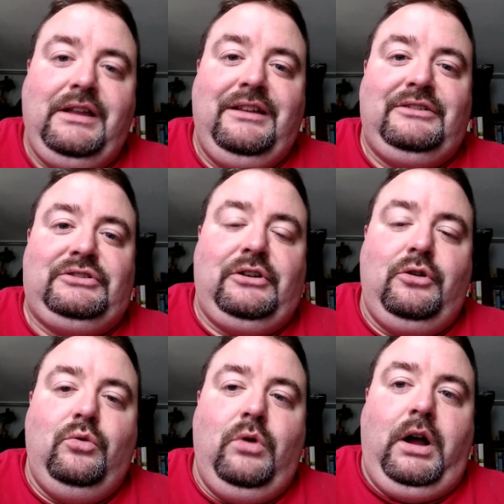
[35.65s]

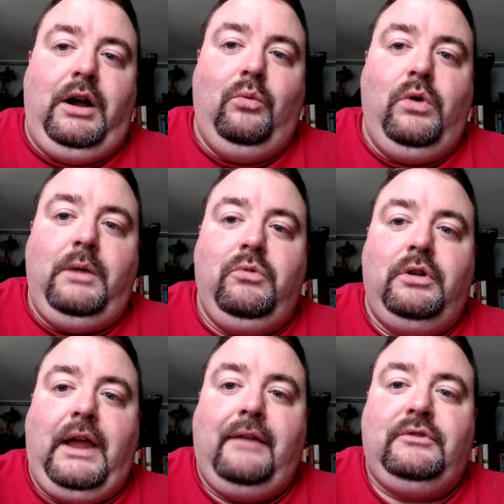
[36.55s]
So what I'm going to
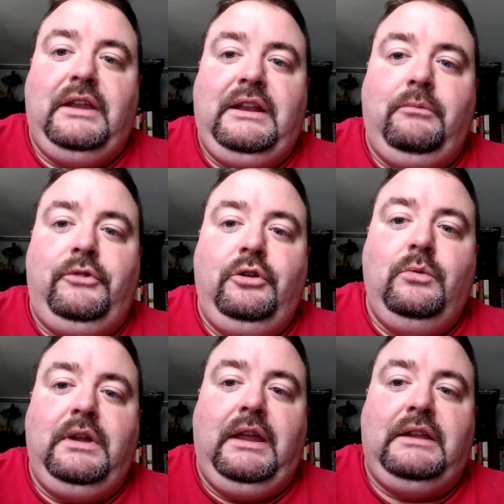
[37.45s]
have to end up
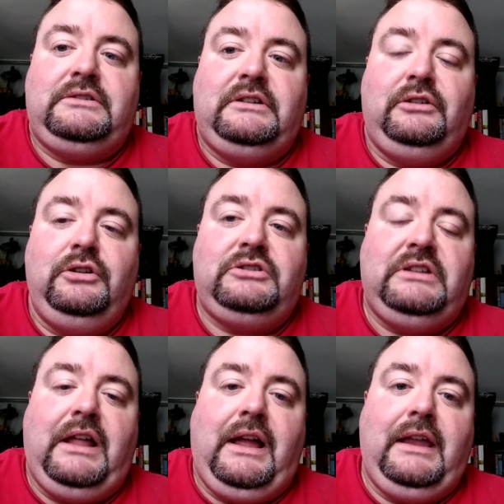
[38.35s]
doing is it looks
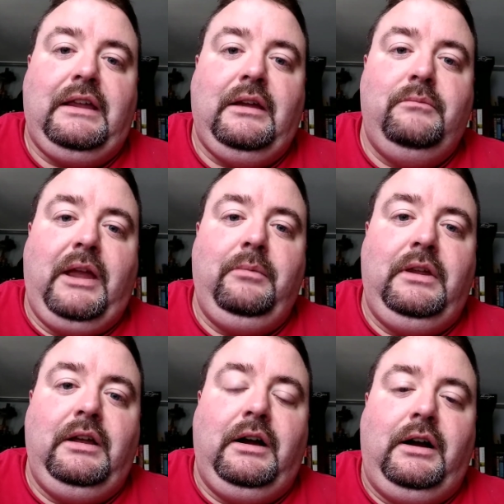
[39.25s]
like
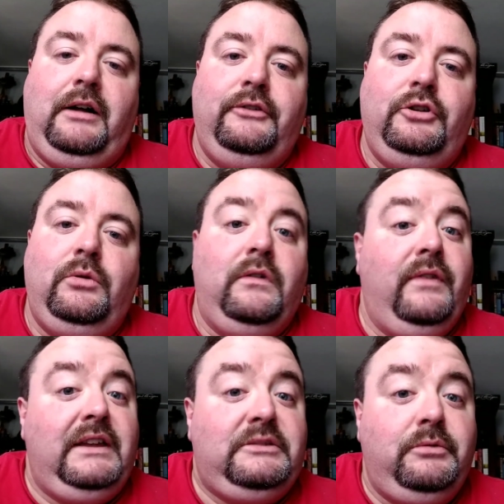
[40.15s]
maybe doing
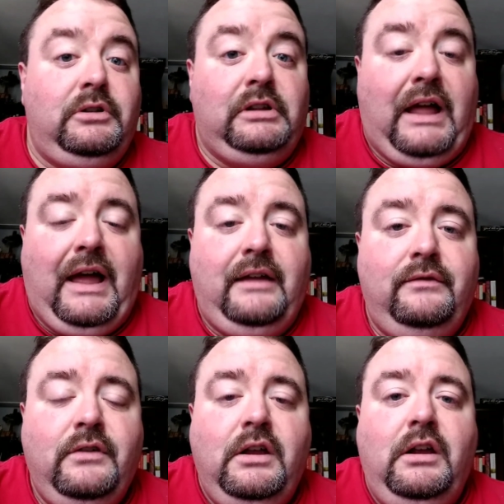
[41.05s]
Facebook
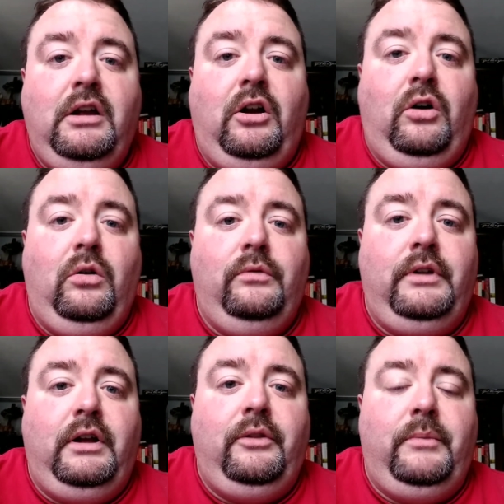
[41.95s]
Live on
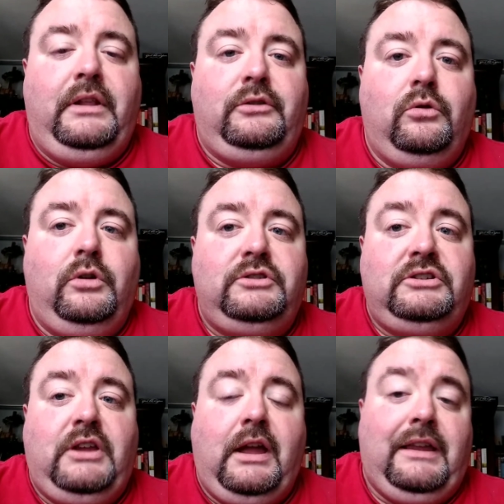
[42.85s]
the Bellator Christian
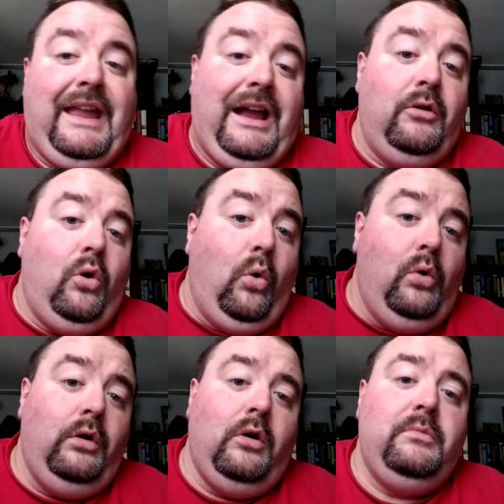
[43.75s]
account
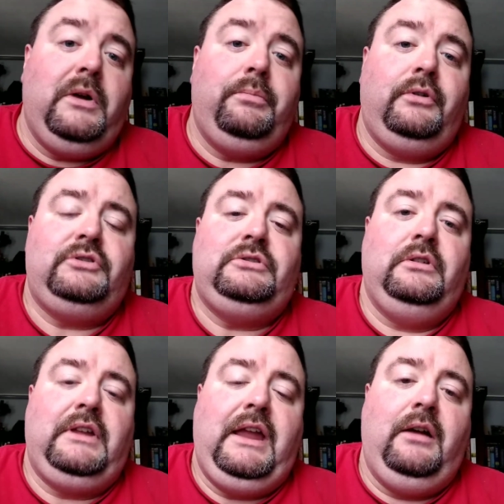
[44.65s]
or on my personal
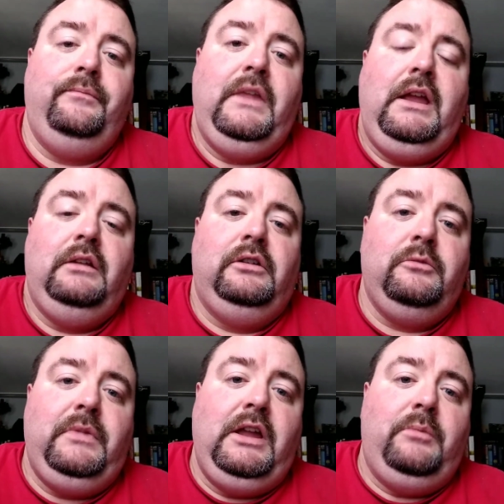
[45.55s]
account. Look
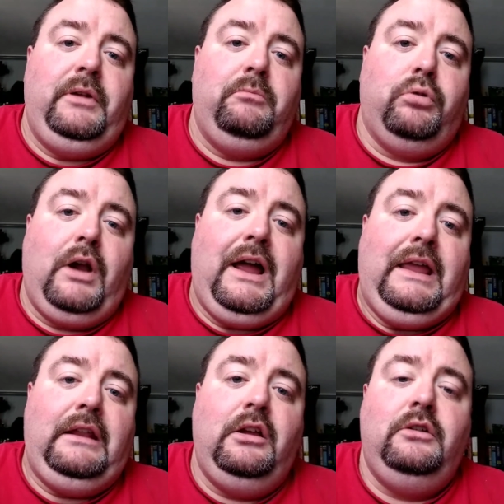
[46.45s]
me up at
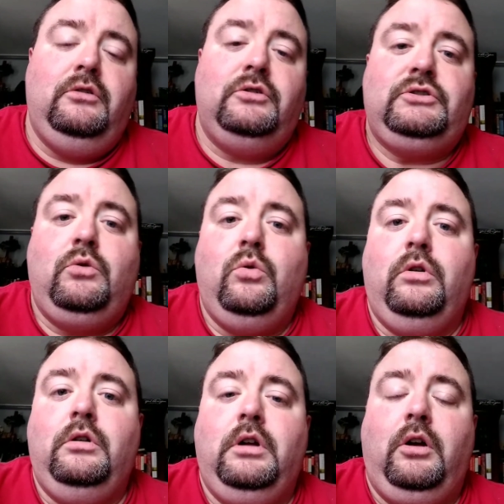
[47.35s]
Brian
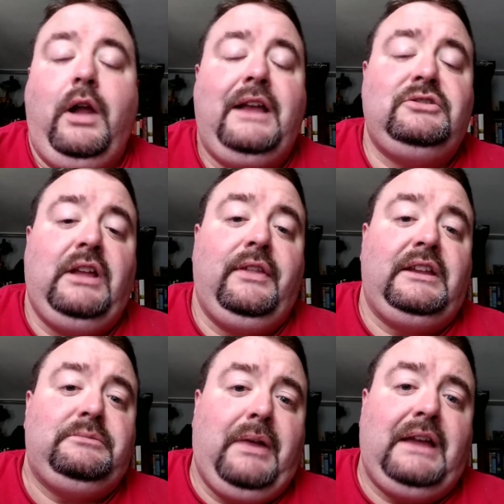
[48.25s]
underscore, or actually I think
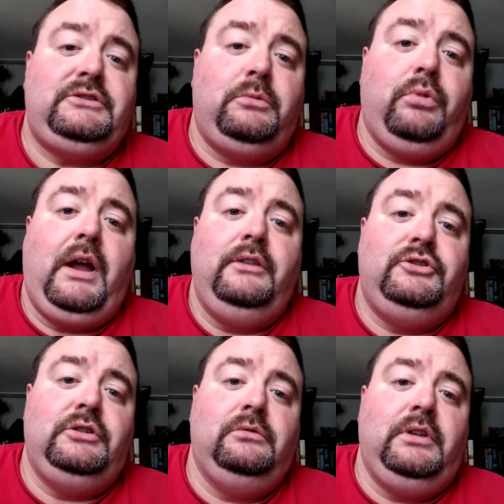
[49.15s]
it's Pastor Brian
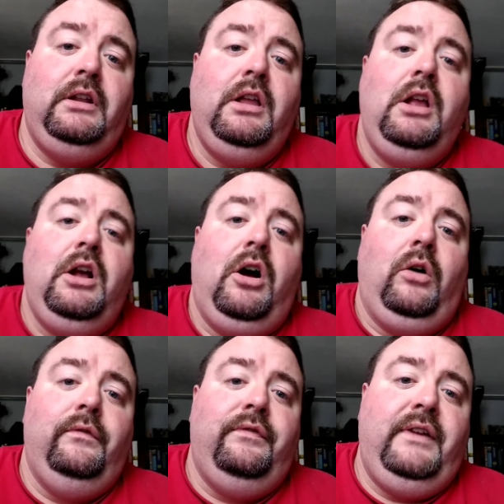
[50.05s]
Chilton
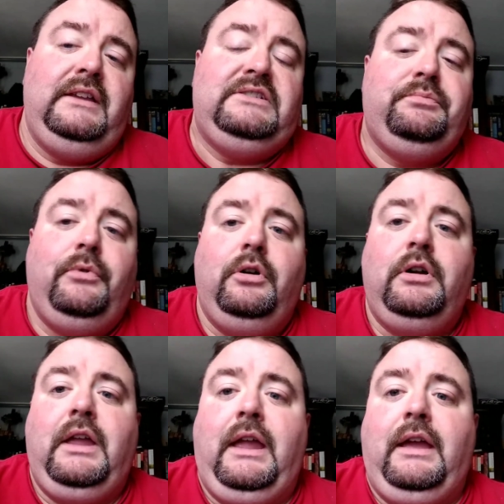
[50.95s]
on Facebook,
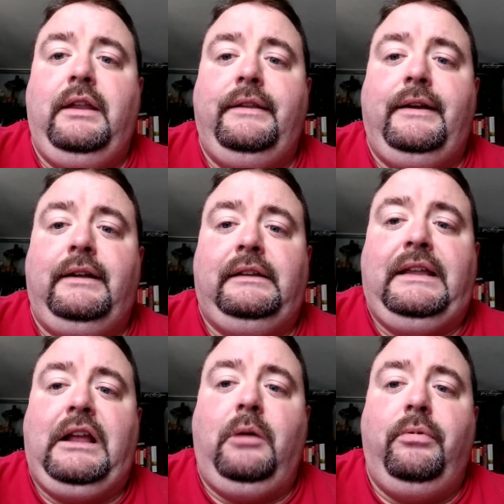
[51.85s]
and
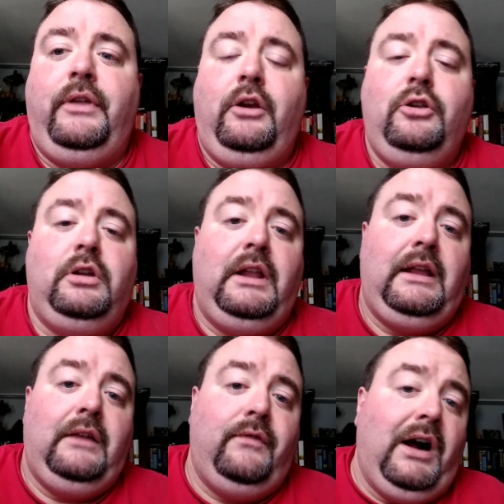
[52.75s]
link up there. You can
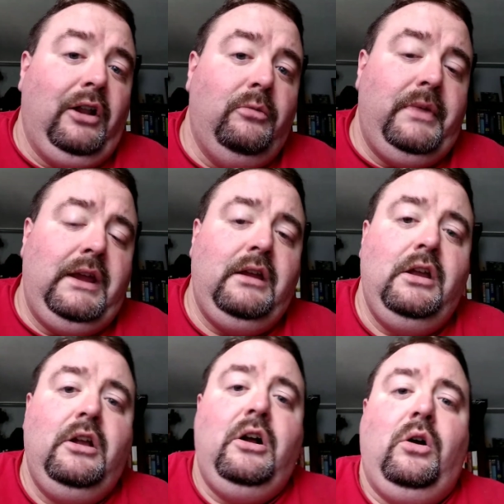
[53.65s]
follow me,
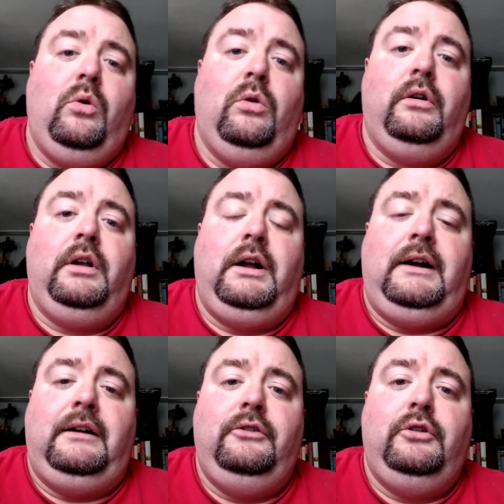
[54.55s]
or
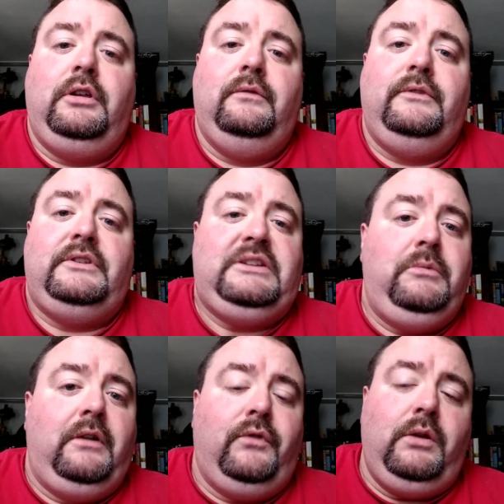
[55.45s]
you can send me
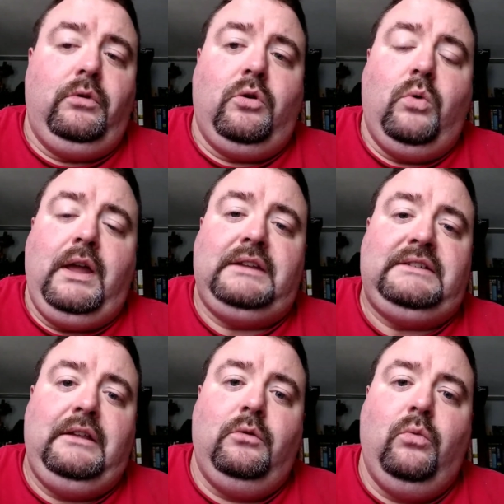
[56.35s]
a friend request.
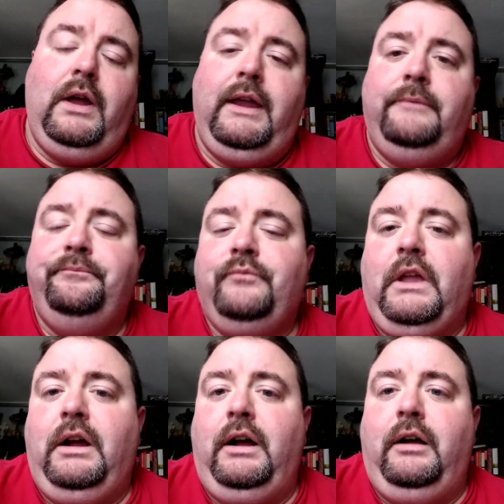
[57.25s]
Either way.
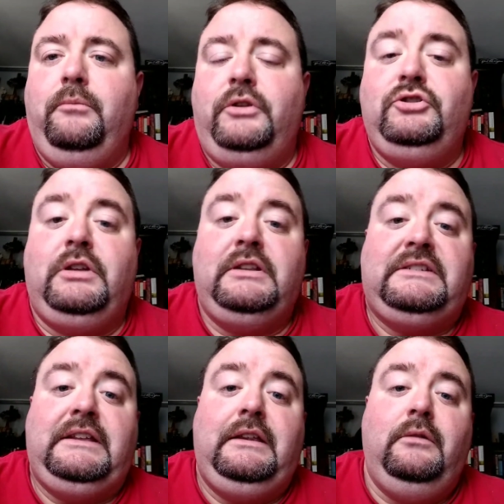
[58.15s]
But you can
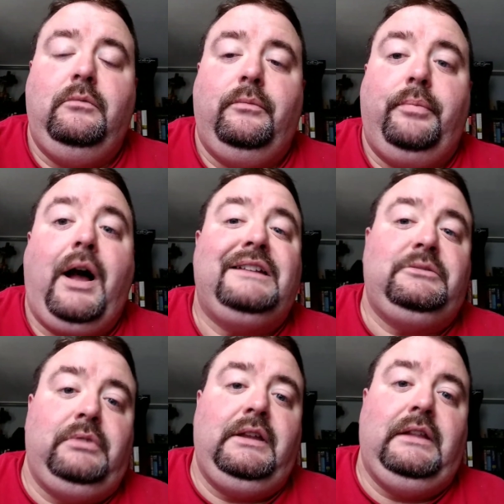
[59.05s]
see
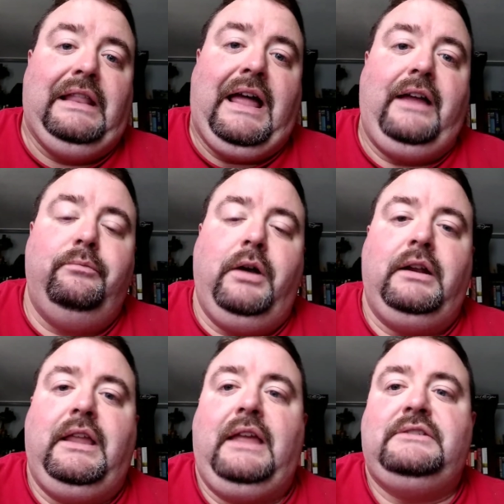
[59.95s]
possibly the live
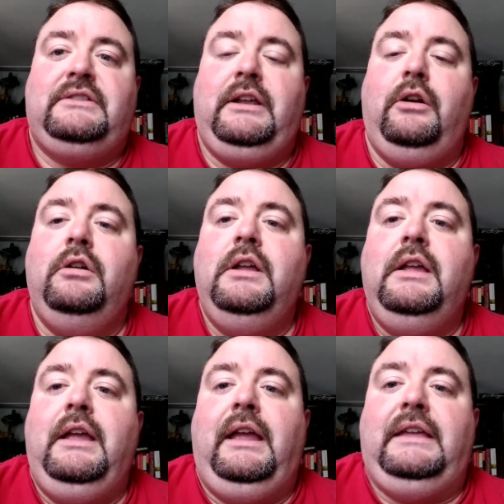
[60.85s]
podcast there
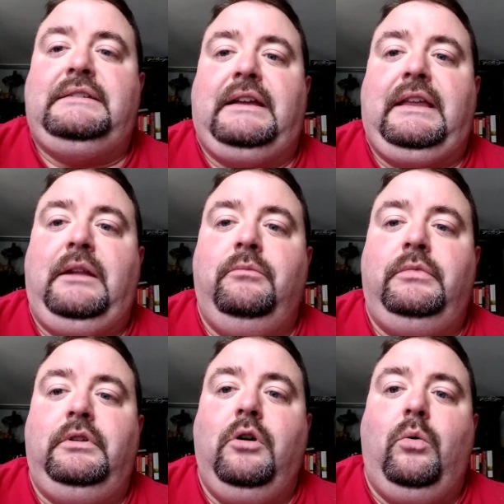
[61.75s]
as I get them
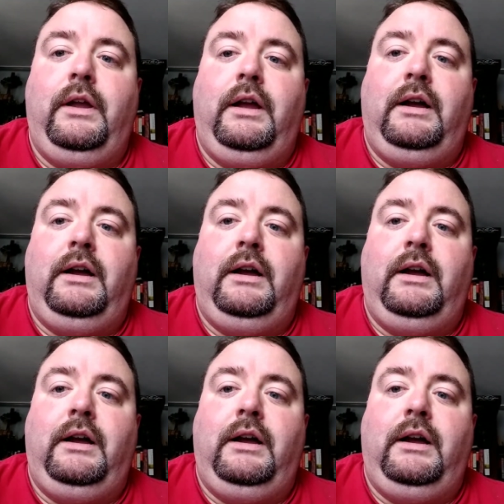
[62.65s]
going.